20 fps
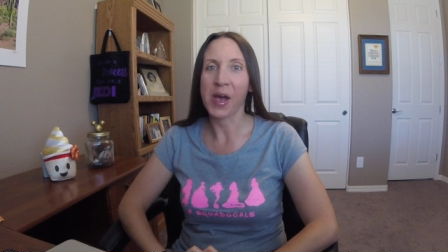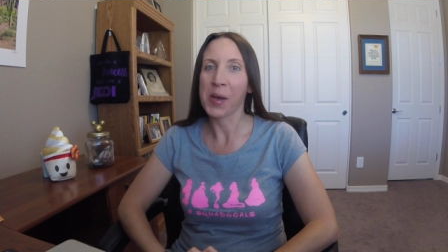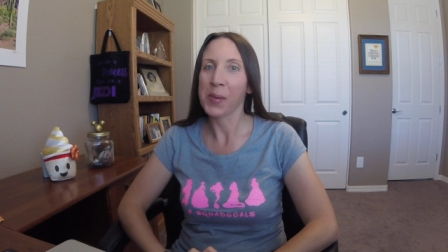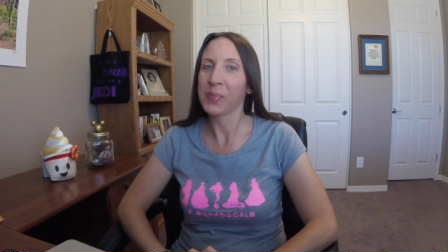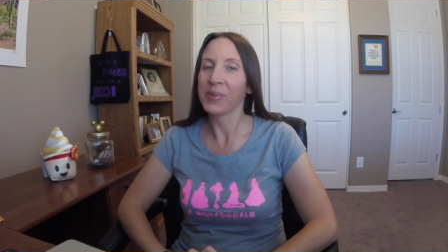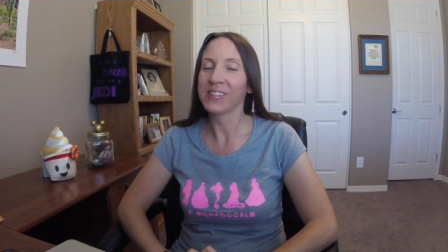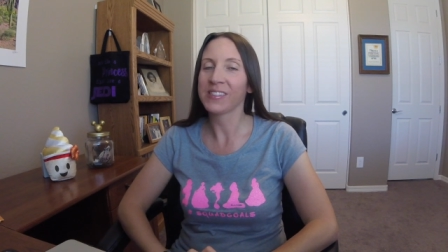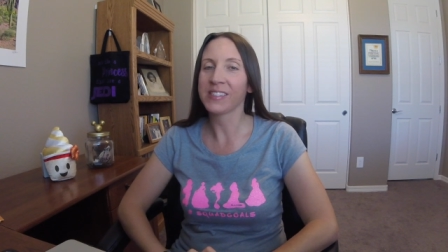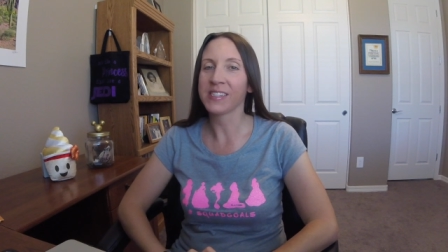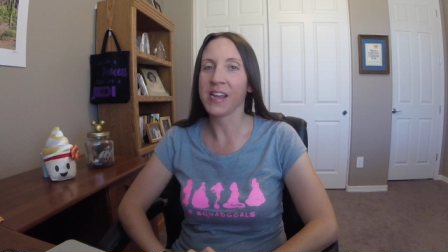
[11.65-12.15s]

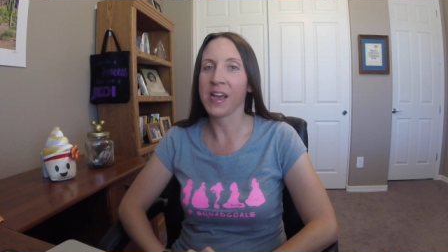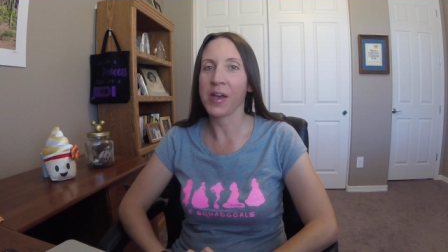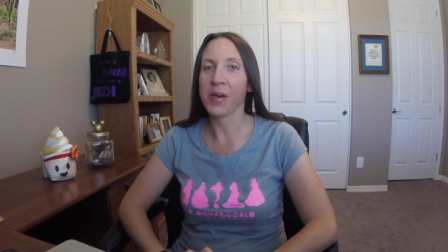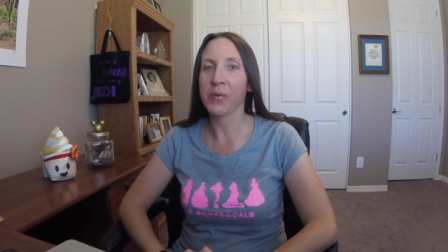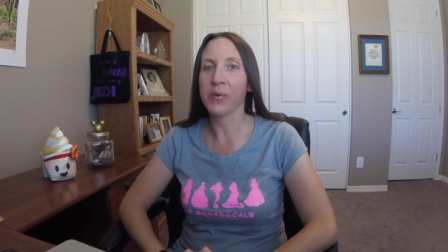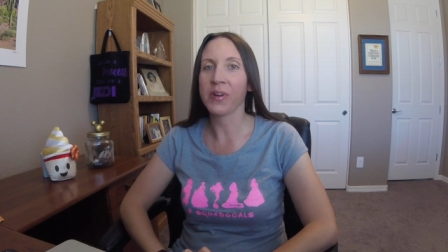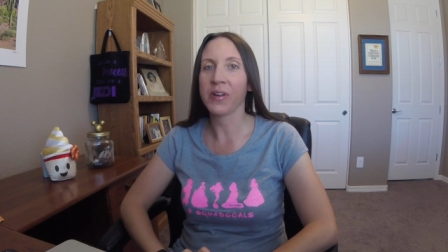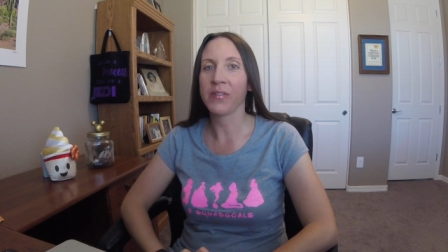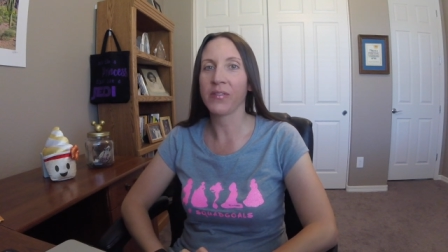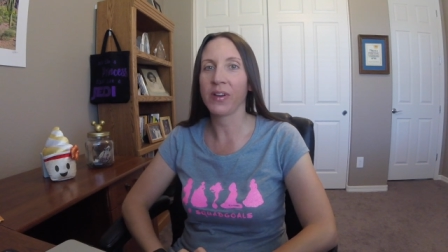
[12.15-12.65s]
Um, it's
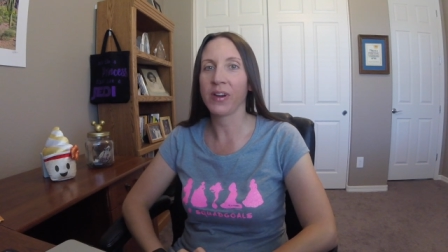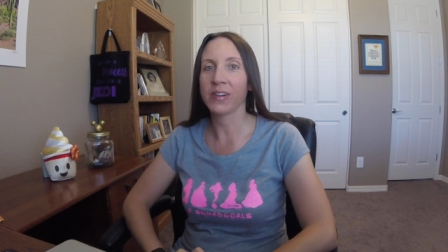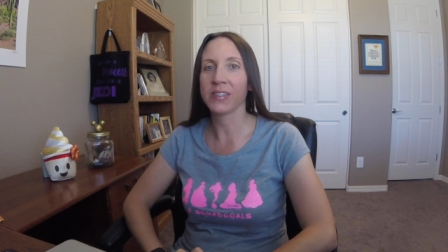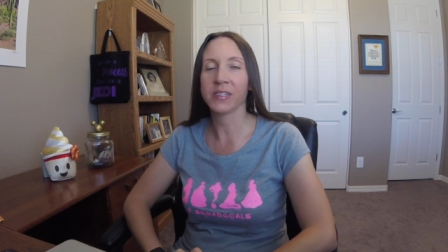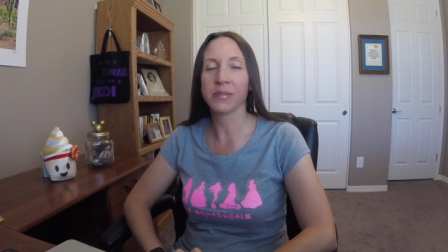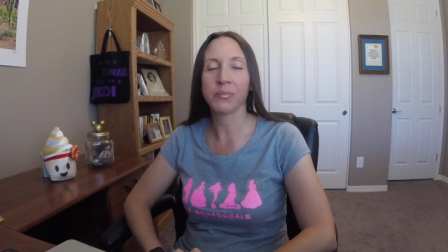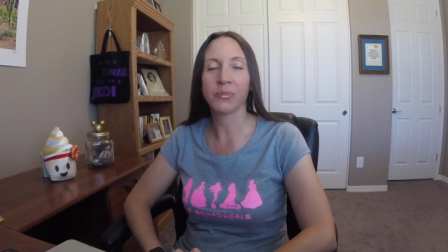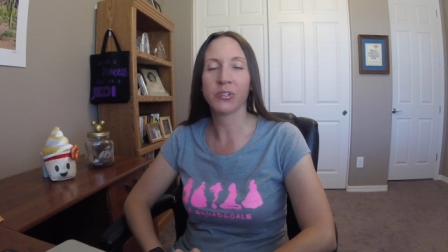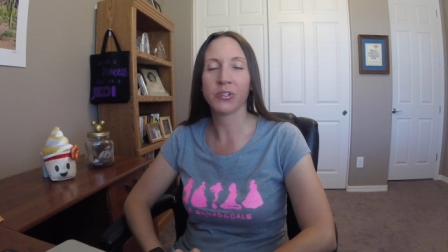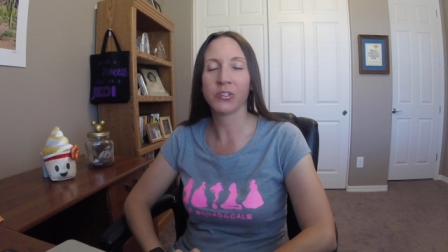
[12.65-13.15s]
not one of our
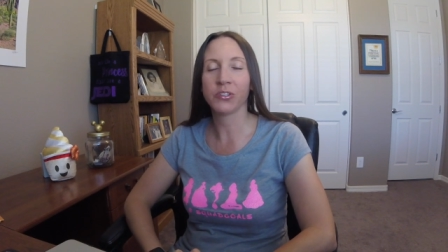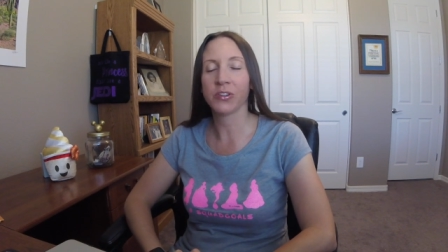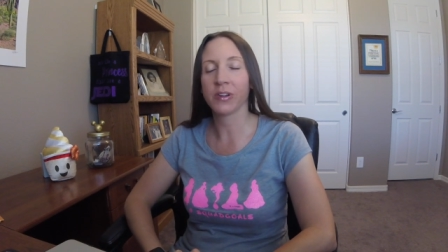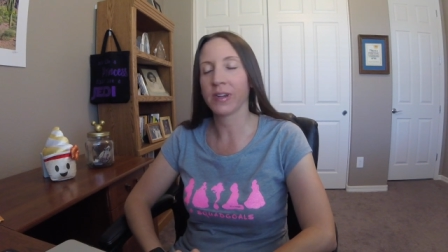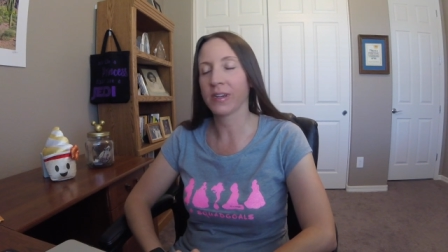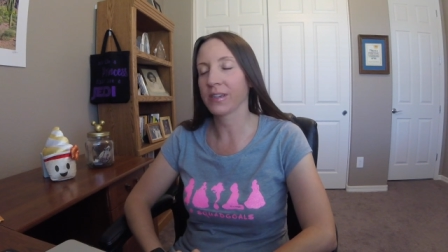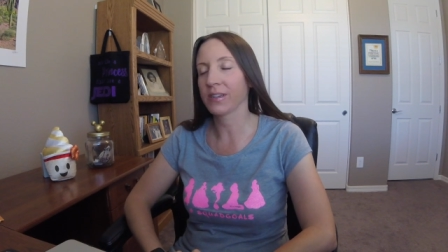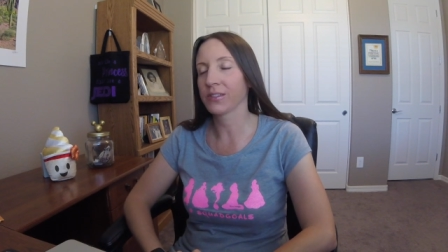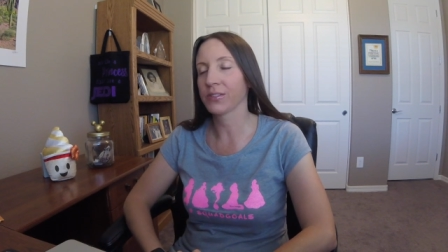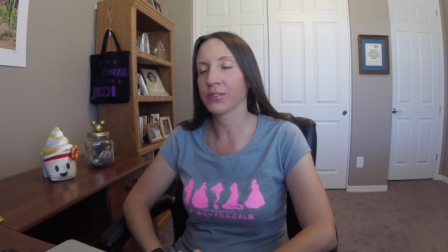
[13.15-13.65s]
tips or
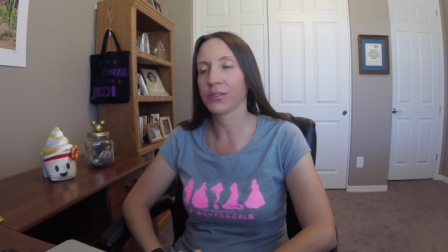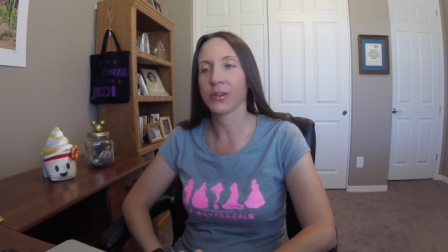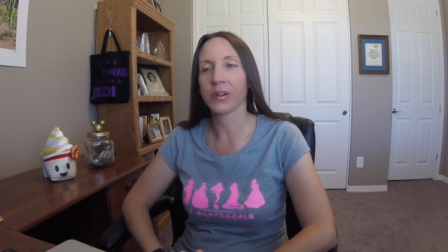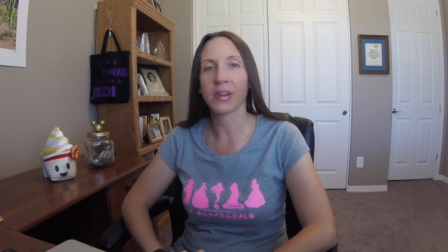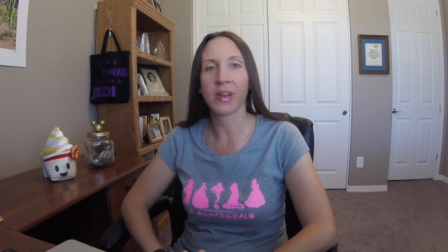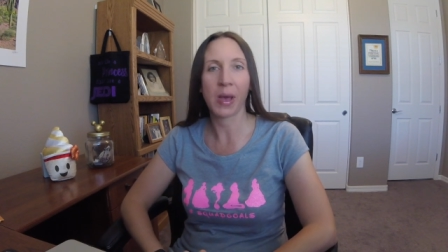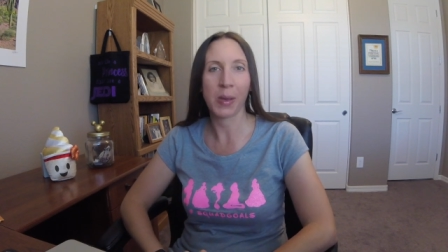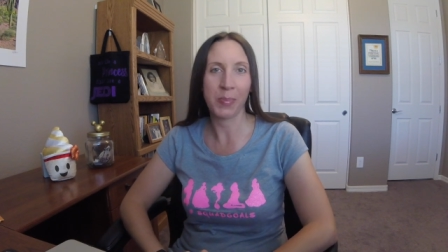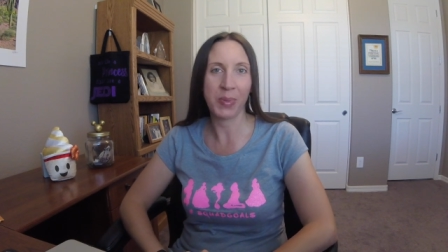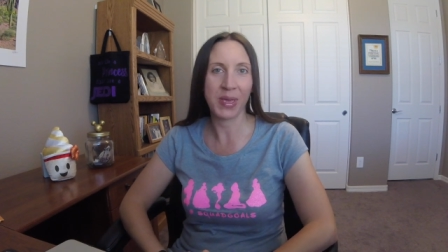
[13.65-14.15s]
tricks or
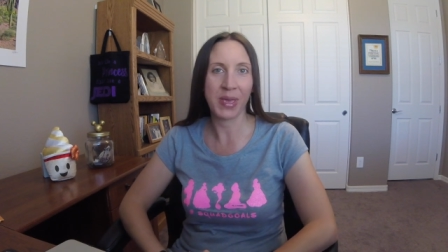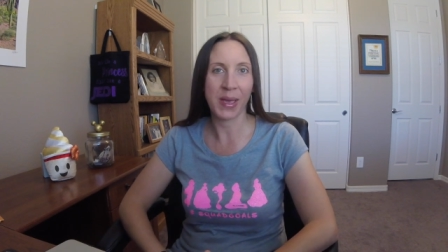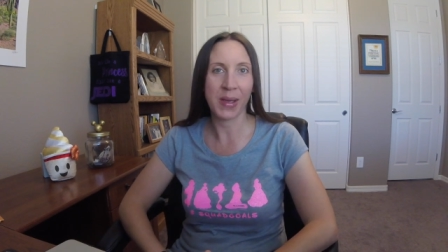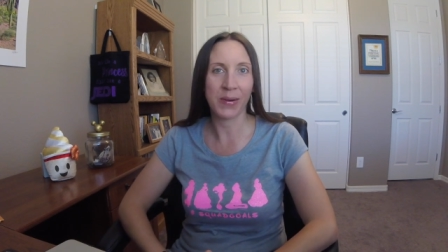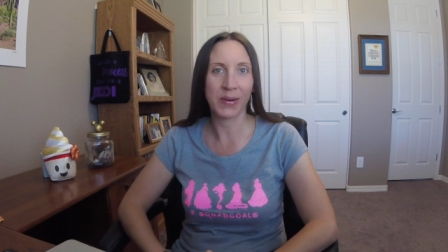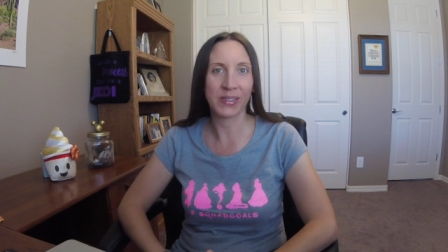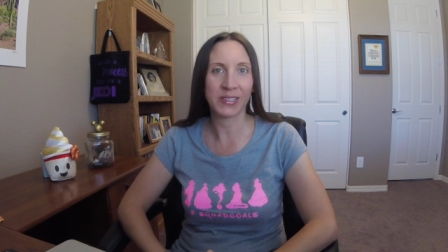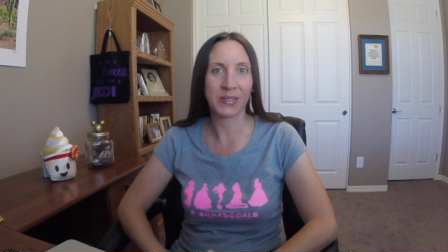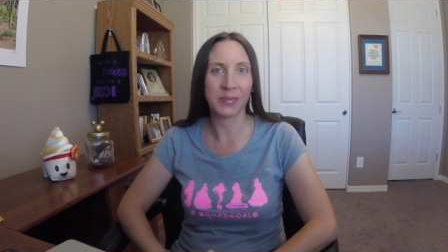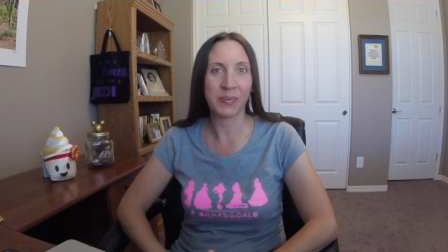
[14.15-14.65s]

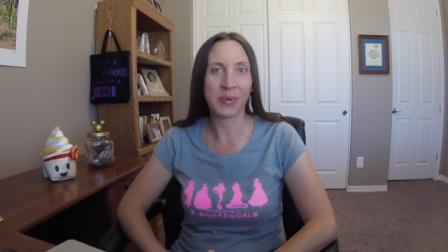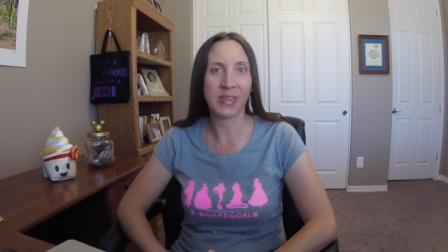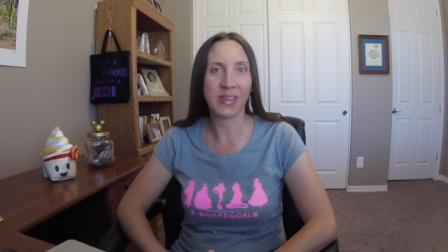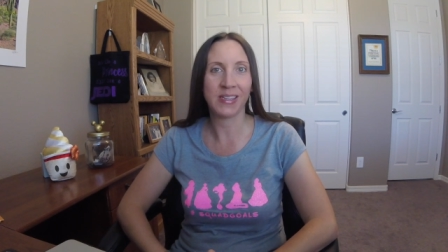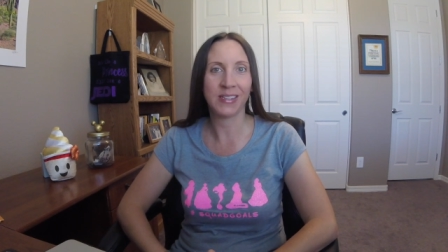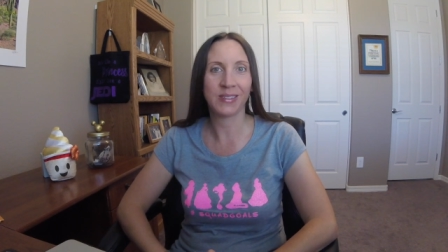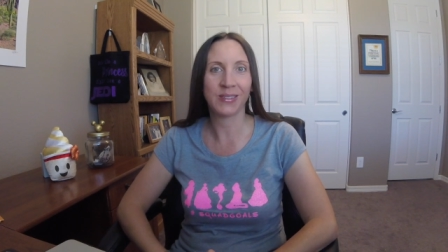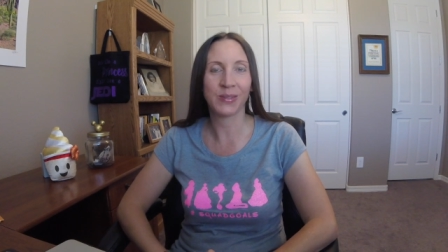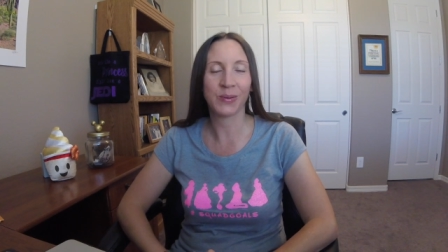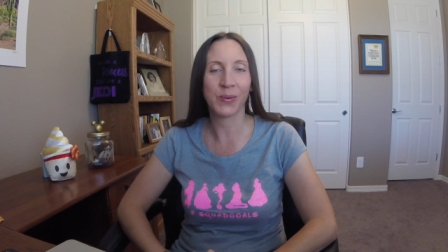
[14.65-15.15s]
copycat
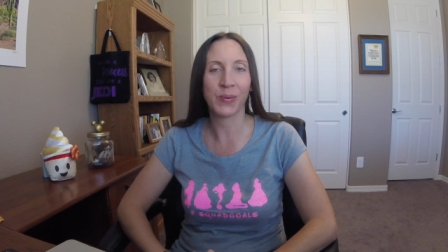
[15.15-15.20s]
recipes